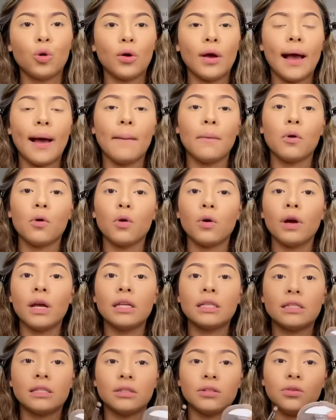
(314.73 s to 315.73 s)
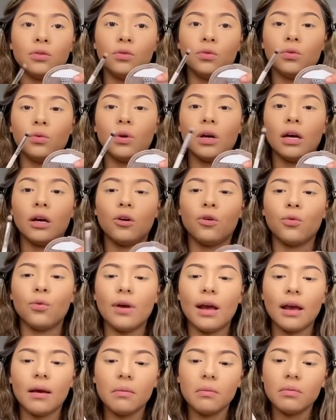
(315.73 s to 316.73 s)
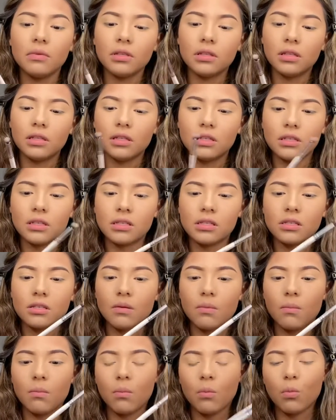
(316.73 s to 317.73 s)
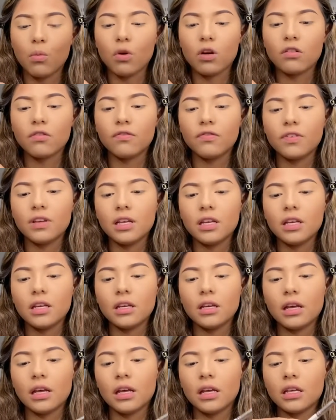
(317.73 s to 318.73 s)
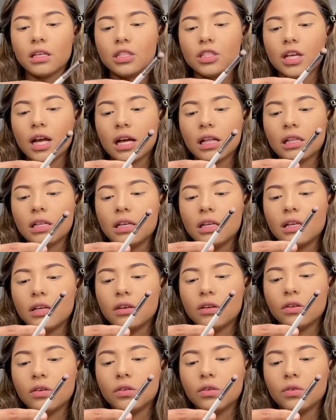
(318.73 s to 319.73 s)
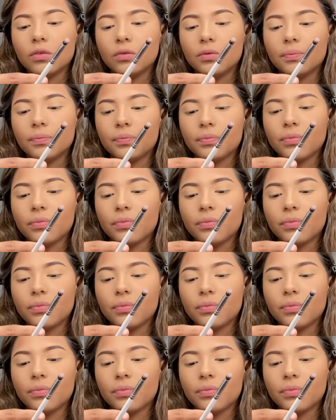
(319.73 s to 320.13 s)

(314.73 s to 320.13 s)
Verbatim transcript: I'm going to grab this Morphe X Jaclyn Hill.